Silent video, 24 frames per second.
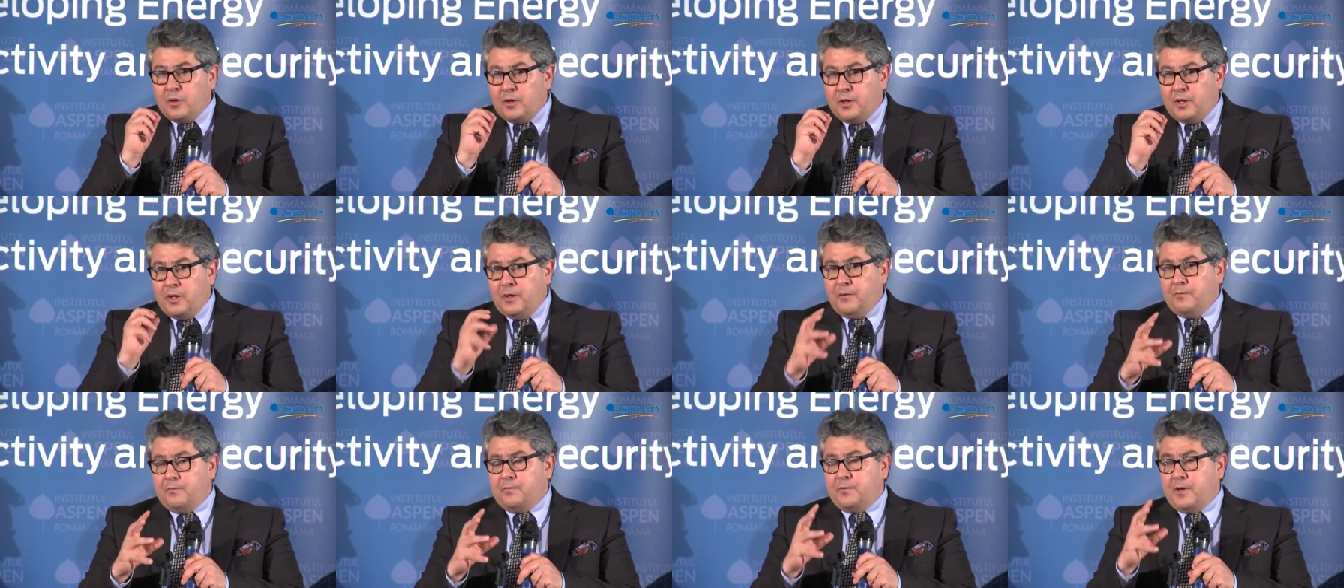
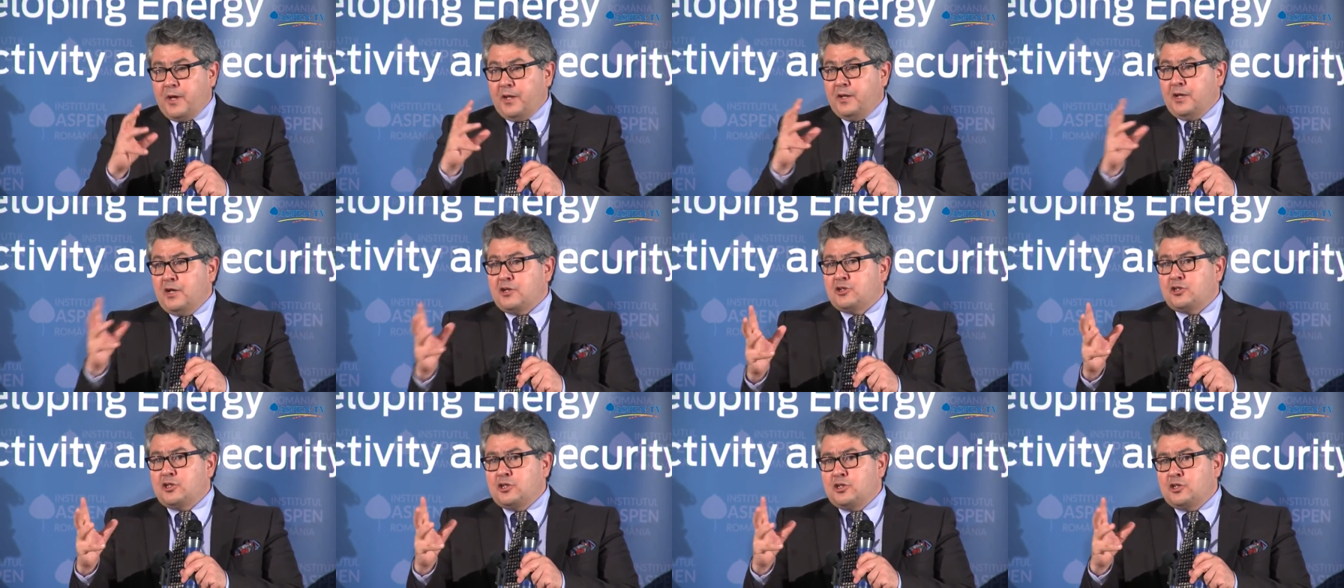if
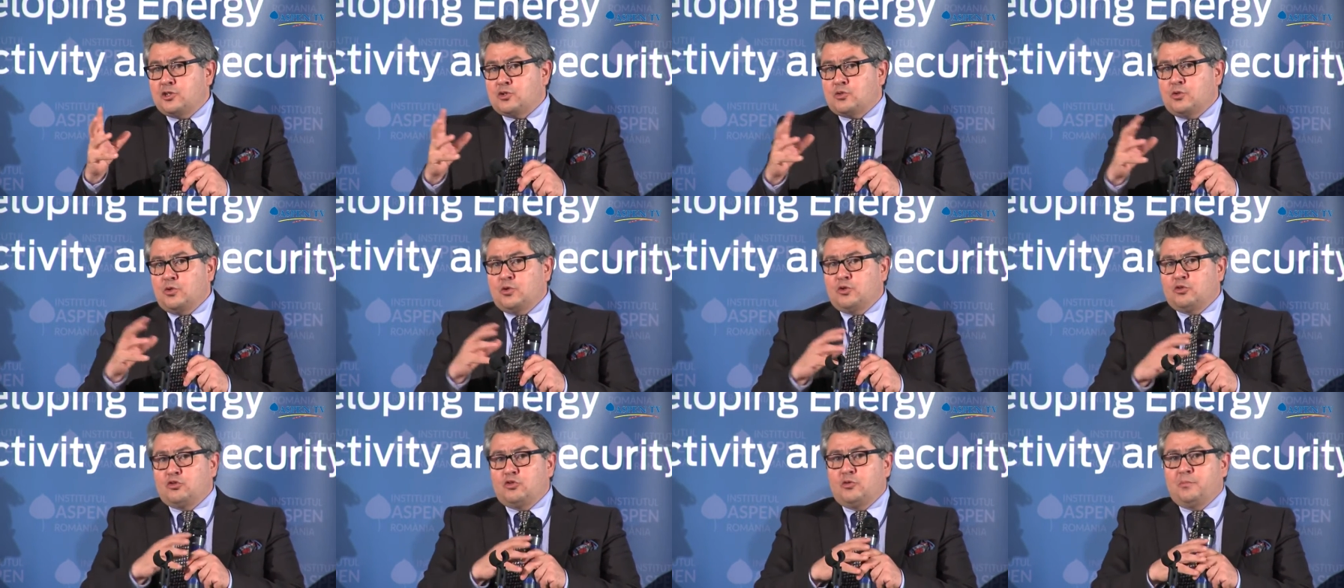energy is
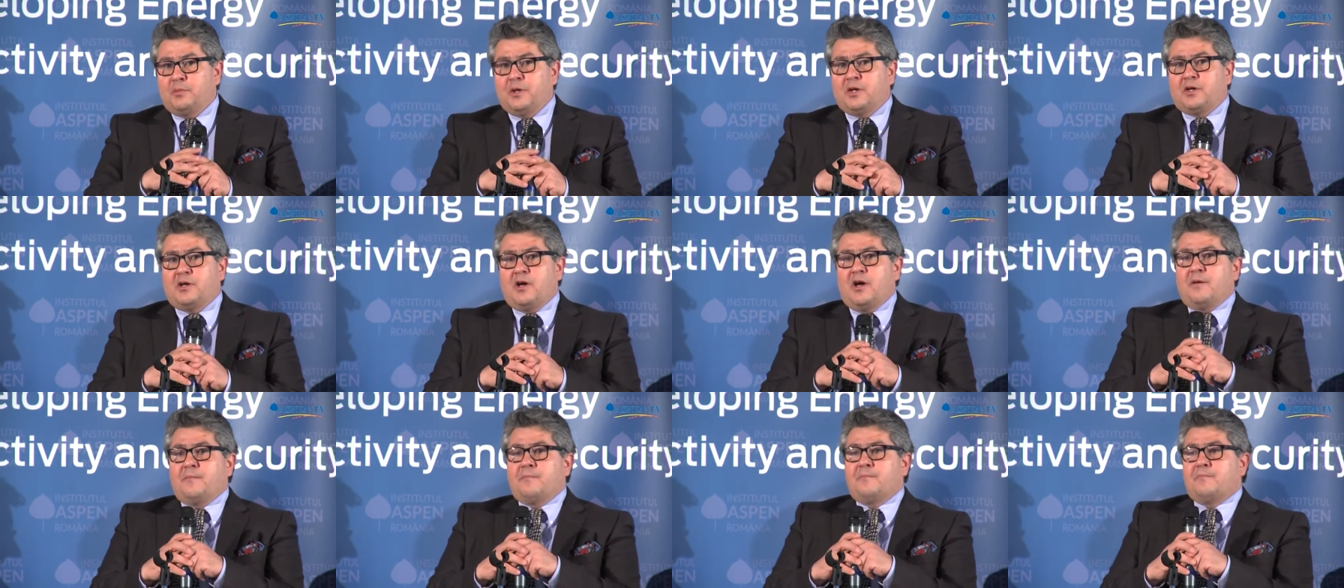going to
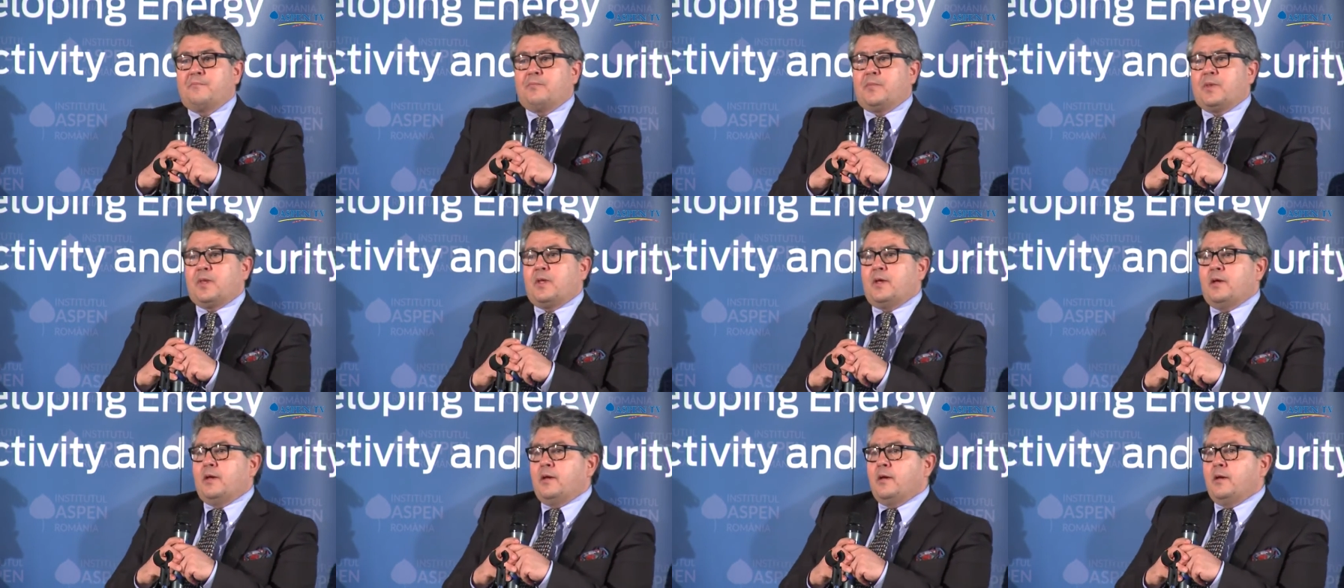become